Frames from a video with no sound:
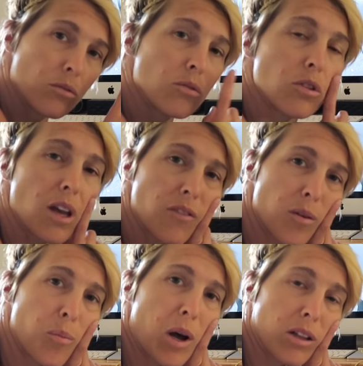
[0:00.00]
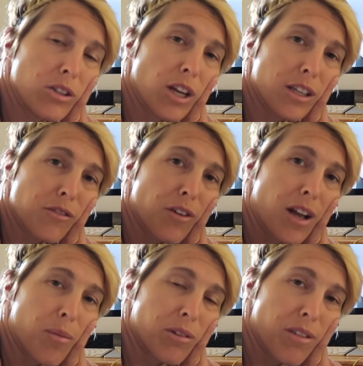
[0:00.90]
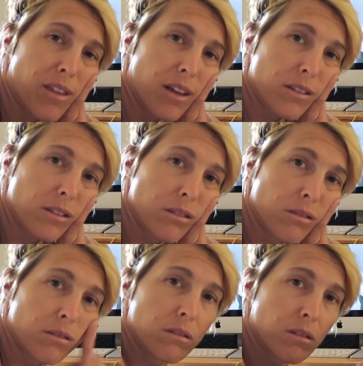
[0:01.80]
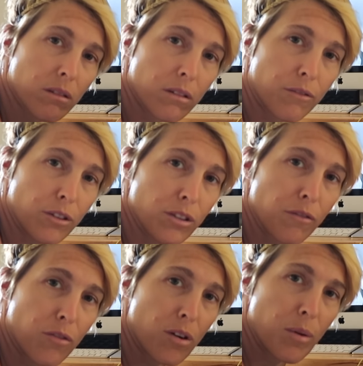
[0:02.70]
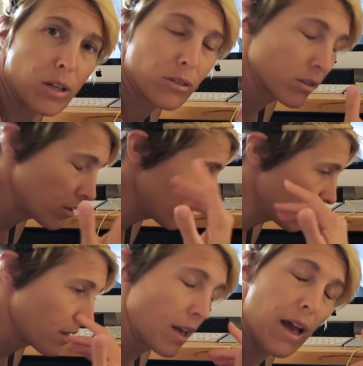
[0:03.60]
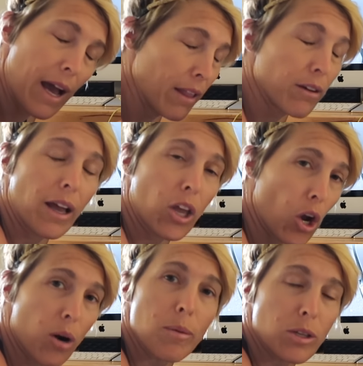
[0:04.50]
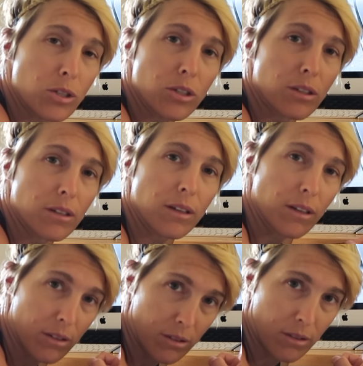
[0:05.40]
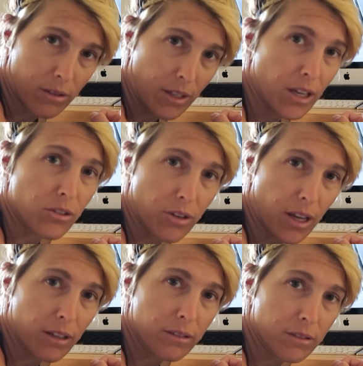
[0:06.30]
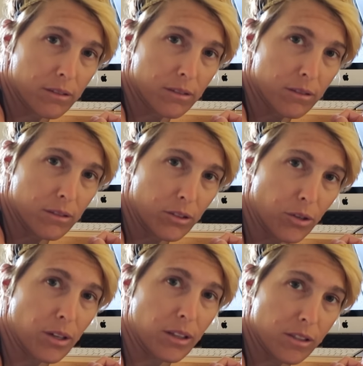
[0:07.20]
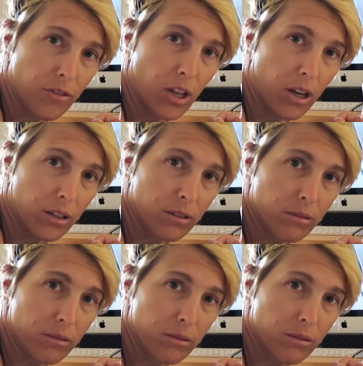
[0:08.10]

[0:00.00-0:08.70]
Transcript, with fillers: So I have to apologize for a couple of things. First and foremost, I look like garbage yesterday during this vlog.